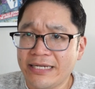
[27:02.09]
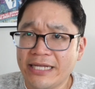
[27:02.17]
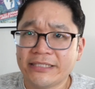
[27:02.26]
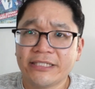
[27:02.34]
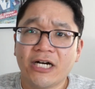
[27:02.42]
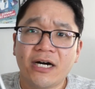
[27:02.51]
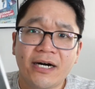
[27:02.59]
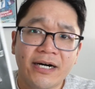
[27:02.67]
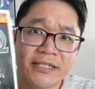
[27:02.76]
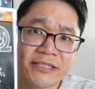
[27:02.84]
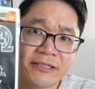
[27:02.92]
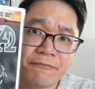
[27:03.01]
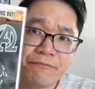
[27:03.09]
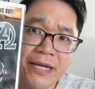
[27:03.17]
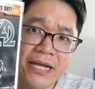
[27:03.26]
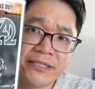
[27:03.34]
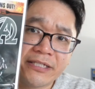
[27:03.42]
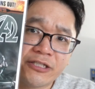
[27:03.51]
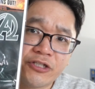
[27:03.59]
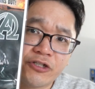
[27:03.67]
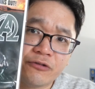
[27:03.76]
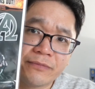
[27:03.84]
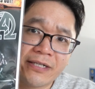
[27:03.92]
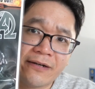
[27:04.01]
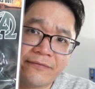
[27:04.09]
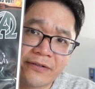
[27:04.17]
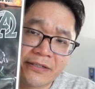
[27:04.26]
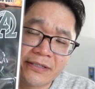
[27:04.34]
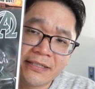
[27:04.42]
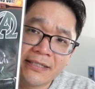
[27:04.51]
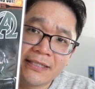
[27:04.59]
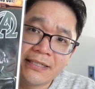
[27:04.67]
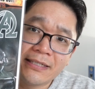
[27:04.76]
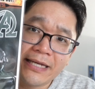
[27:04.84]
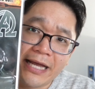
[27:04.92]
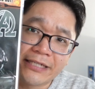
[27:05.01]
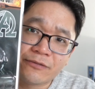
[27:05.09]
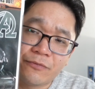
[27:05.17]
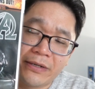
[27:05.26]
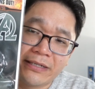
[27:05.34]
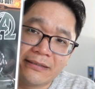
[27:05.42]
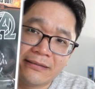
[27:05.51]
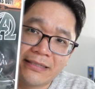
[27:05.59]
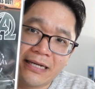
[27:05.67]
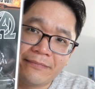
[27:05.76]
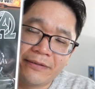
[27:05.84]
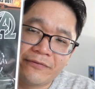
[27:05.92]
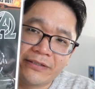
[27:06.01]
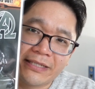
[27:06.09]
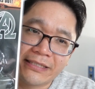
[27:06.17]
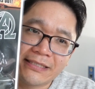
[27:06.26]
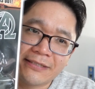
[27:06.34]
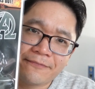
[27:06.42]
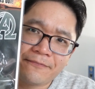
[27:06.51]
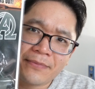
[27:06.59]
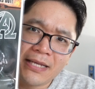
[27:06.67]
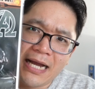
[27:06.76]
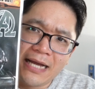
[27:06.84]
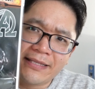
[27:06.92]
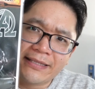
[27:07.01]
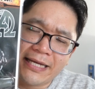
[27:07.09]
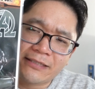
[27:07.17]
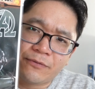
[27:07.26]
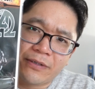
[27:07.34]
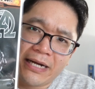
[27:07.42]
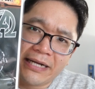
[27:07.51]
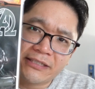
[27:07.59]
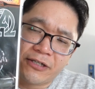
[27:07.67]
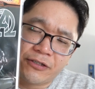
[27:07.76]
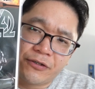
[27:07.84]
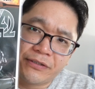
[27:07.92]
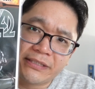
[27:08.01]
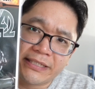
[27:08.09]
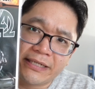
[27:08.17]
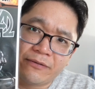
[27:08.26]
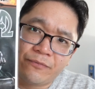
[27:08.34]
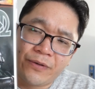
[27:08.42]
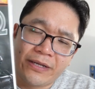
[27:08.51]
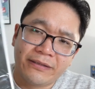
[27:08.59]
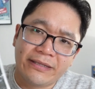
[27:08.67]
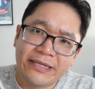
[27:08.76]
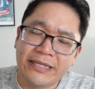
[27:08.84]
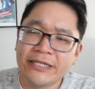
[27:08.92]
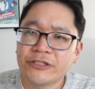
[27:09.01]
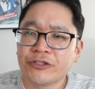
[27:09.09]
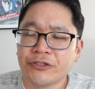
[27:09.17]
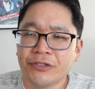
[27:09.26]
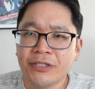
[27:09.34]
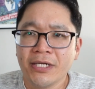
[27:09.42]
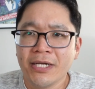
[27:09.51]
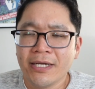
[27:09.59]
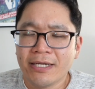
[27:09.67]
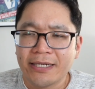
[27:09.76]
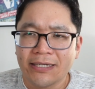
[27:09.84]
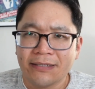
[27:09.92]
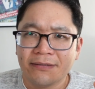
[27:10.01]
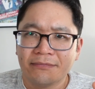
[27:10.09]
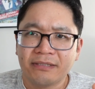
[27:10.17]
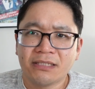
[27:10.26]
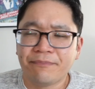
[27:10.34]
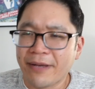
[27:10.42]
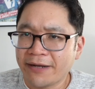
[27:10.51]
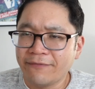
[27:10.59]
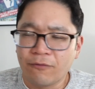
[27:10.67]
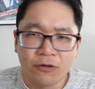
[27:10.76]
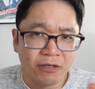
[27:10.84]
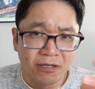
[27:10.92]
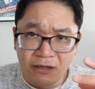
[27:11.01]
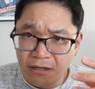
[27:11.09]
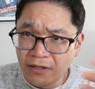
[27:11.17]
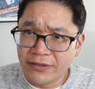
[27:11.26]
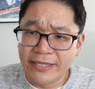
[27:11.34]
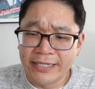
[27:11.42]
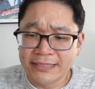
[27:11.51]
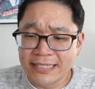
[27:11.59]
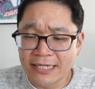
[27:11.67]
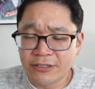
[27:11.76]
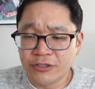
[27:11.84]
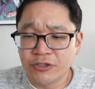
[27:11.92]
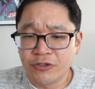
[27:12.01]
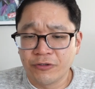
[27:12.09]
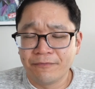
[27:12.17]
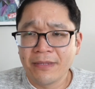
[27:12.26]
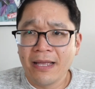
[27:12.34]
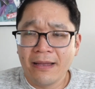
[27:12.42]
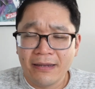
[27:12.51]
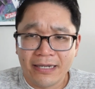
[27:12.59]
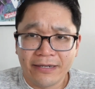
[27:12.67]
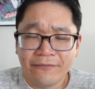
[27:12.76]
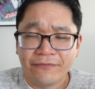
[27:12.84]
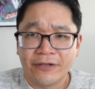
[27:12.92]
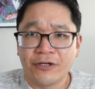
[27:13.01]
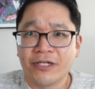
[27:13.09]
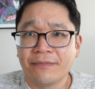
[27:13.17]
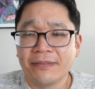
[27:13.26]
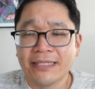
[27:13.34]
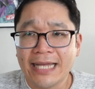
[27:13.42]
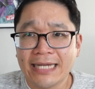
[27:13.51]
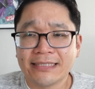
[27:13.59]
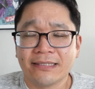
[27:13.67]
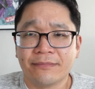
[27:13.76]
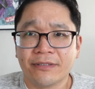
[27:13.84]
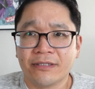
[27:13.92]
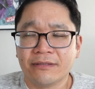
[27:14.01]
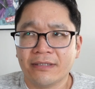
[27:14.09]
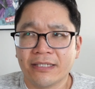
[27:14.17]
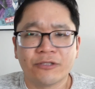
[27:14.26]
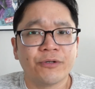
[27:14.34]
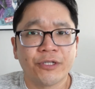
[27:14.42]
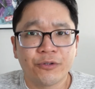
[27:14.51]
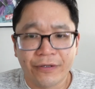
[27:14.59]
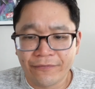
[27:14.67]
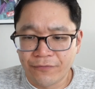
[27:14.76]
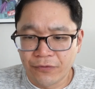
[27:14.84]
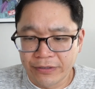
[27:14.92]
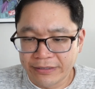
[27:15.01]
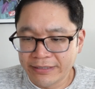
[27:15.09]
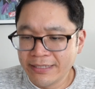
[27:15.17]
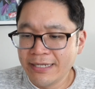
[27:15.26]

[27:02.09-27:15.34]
It's an awesome painted Doom cover as well. I mean, really, I think that's where I started noticing it, when the initial spec for all things Doctor Doom flared up last summer, 2024.